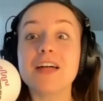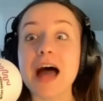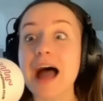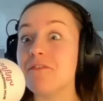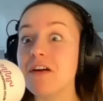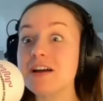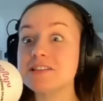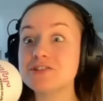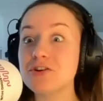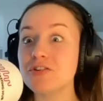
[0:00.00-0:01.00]
Our
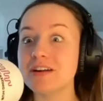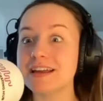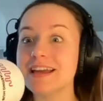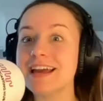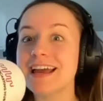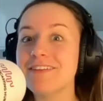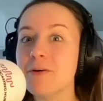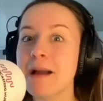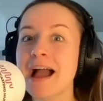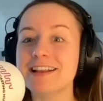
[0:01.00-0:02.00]
first story
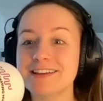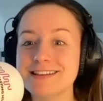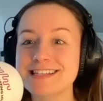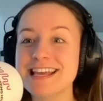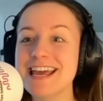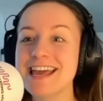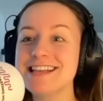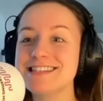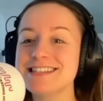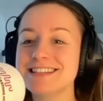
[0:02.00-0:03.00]
from Agnes is